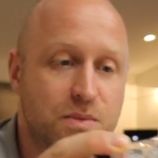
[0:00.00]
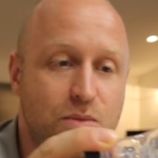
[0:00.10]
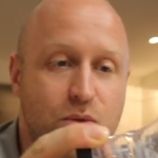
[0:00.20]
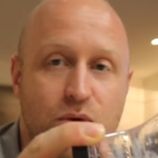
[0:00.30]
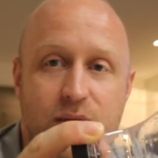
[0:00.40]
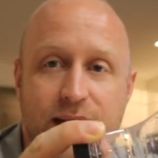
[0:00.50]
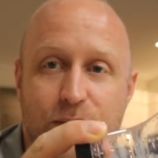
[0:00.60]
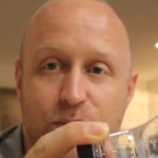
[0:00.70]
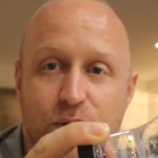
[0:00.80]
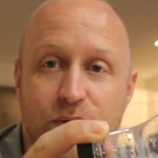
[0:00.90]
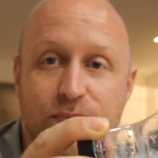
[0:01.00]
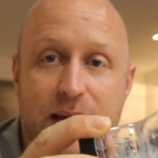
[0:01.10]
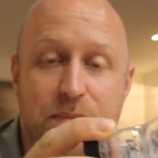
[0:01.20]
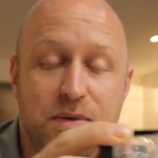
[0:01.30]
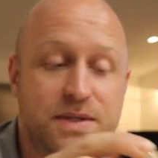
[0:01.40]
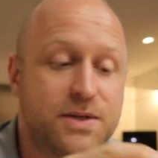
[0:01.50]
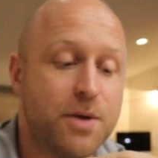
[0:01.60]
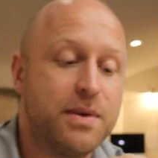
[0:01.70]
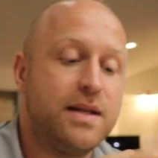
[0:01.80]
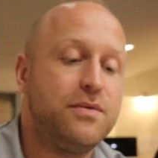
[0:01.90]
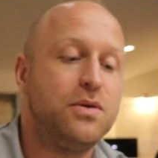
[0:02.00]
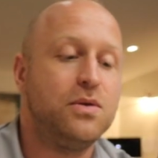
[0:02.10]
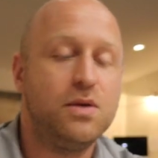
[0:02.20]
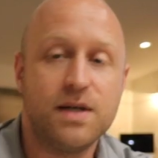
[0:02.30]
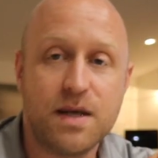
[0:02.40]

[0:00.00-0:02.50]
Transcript: more like real maple syrup, and if you look